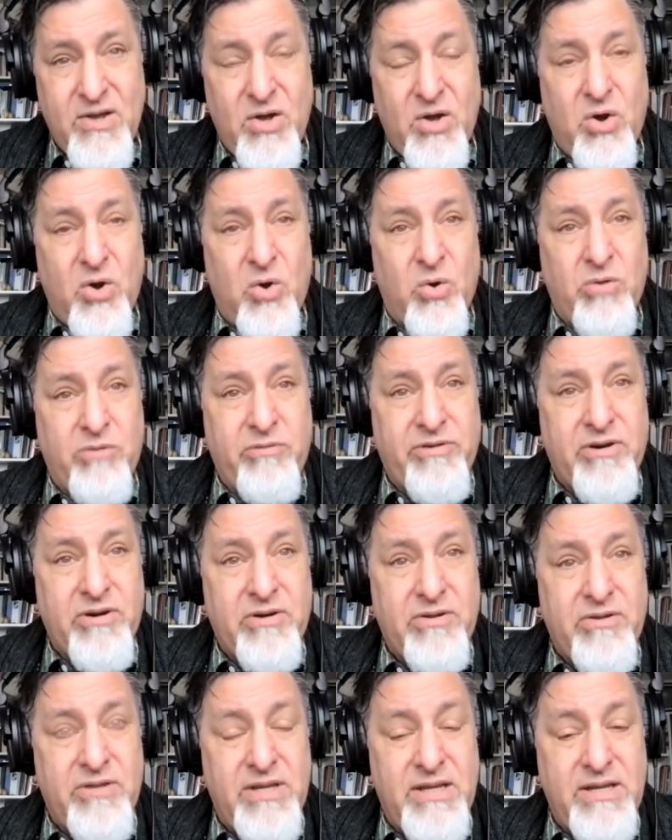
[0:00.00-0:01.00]

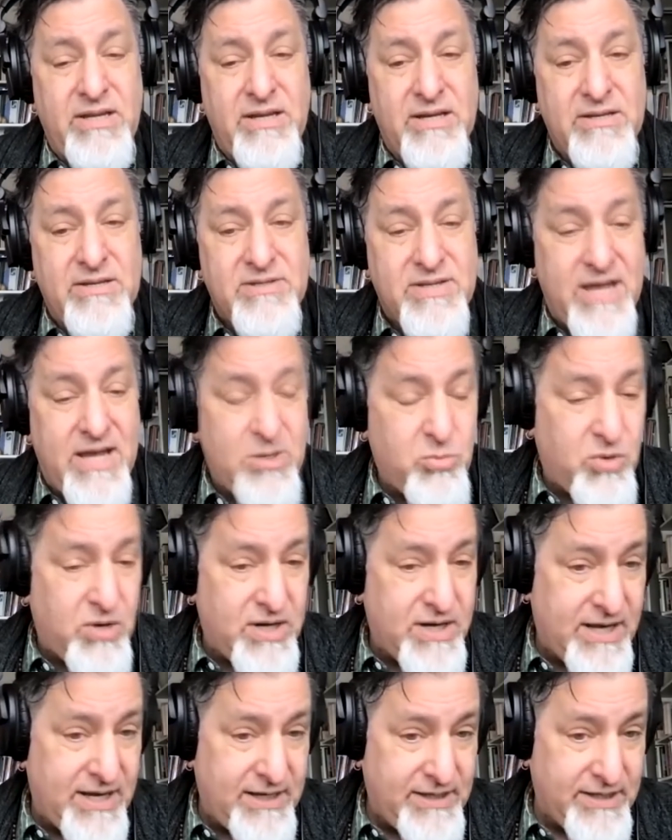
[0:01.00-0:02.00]
over the San
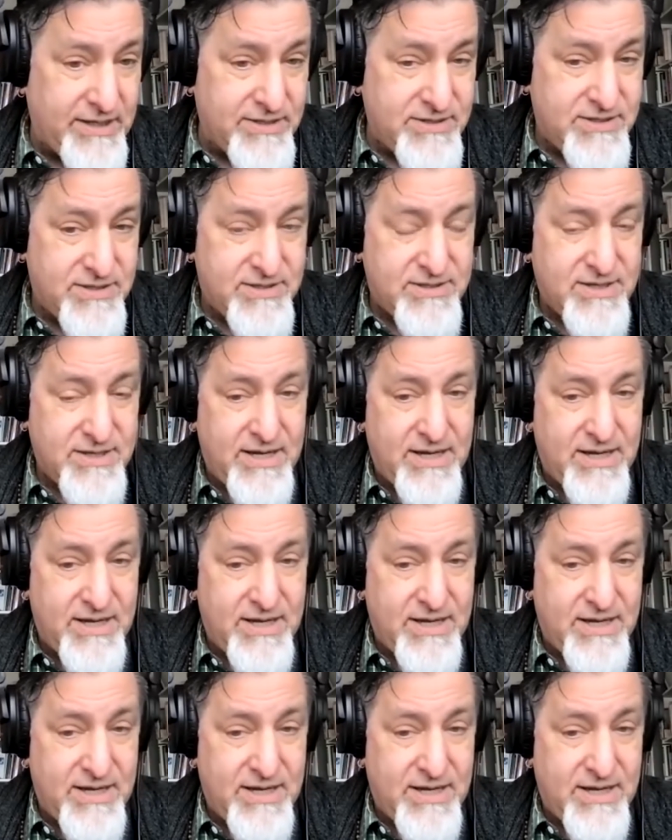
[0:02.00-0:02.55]
Juan Islands.